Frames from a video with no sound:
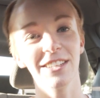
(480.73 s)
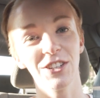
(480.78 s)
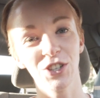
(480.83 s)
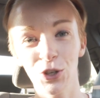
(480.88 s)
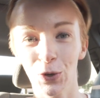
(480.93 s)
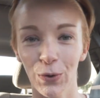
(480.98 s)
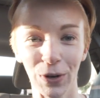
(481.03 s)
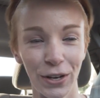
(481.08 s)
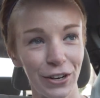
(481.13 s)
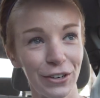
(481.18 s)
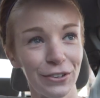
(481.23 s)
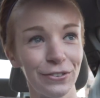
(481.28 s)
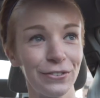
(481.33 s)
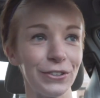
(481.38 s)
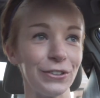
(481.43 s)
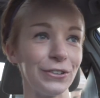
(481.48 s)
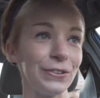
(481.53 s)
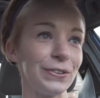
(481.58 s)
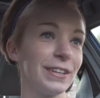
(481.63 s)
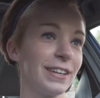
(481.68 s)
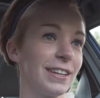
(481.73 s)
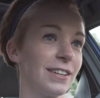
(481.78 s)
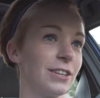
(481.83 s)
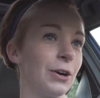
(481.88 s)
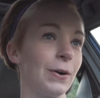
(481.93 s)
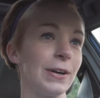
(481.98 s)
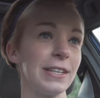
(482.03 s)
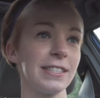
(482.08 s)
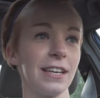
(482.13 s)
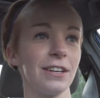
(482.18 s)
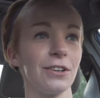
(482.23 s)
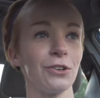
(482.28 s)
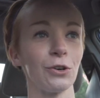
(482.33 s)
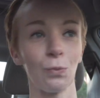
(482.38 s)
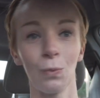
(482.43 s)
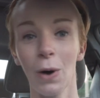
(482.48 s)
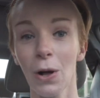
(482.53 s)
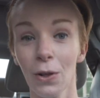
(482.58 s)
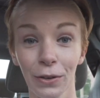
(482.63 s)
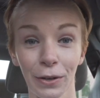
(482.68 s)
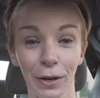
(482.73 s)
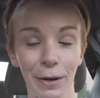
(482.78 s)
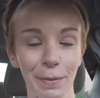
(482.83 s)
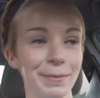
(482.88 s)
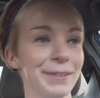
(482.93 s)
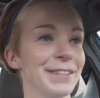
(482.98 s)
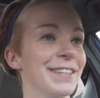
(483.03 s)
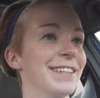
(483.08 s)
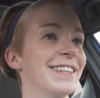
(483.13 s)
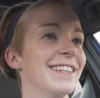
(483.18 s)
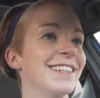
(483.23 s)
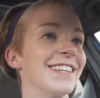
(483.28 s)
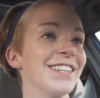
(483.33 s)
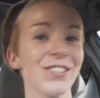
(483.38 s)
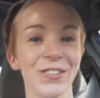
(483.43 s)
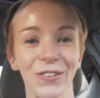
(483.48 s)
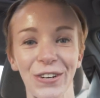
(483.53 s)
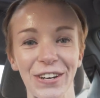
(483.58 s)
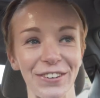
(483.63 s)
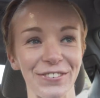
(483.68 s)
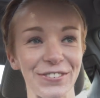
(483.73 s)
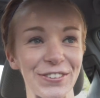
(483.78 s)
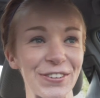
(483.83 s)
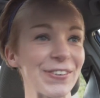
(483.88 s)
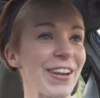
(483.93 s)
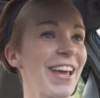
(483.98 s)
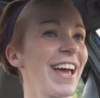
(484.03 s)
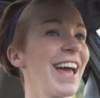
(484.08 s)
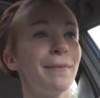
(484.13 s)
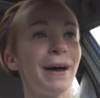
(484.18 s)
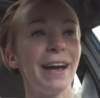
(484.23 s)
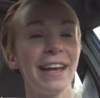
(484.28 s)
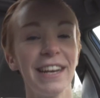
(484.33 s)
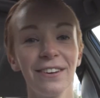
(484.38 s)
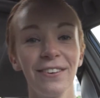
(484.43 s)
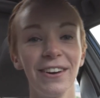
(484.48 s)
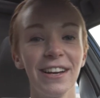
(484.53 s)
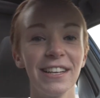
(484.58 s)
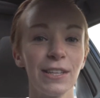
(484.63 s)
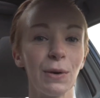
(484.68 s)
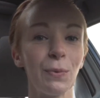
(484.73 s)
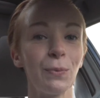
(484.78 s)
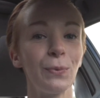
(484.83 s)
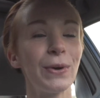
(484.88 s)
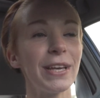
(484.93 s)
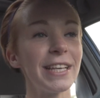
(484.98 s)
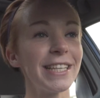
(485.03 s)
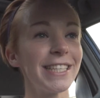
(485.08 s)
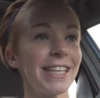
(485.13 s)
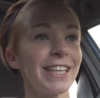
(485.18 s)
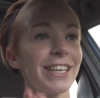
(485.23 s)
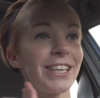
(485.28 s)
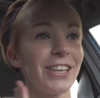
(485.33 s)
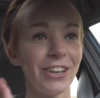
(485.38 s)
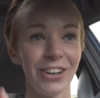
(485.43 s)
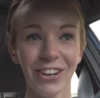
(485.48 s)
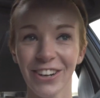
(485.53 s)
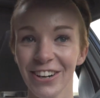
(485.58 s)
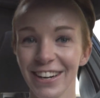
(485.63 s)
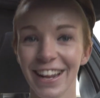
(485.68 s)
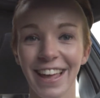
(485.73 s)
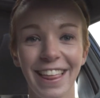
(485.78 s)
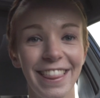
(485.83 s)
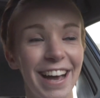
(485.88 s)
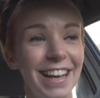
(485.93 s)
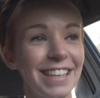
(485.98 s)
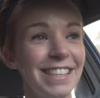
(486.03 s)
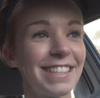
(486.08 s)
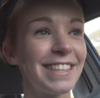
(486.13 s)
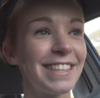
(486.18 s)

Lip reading: enjoy your food. No, I said, you're welcome, enjoy your food. But anyways, we secured that